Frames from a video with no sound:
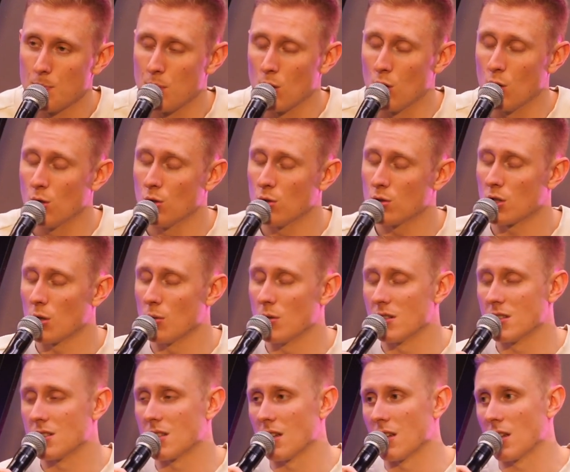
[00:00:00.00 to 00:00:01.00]
but also
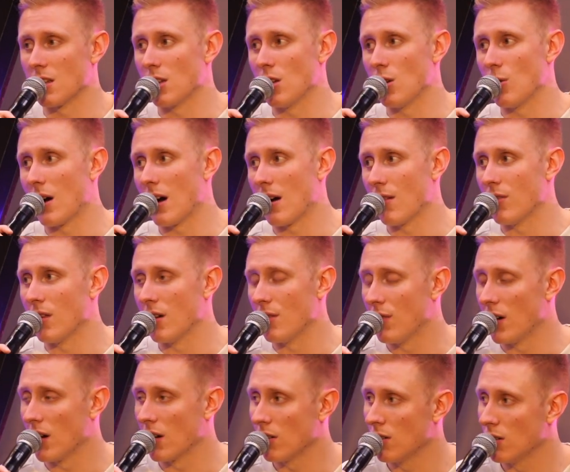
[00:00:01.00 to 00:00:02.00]
understand that you have that
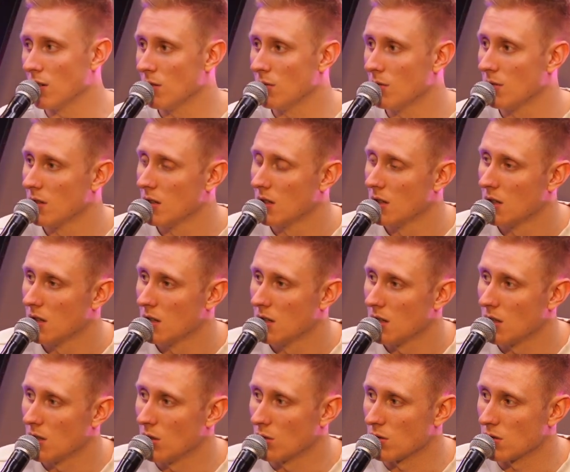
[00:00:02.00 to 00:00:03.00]
value
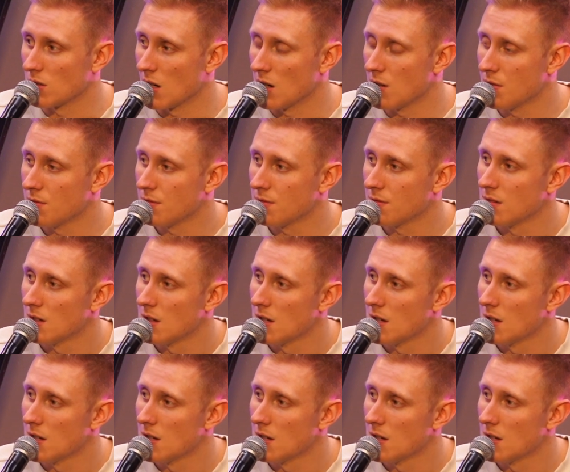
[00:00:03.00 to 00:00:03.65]
yourself.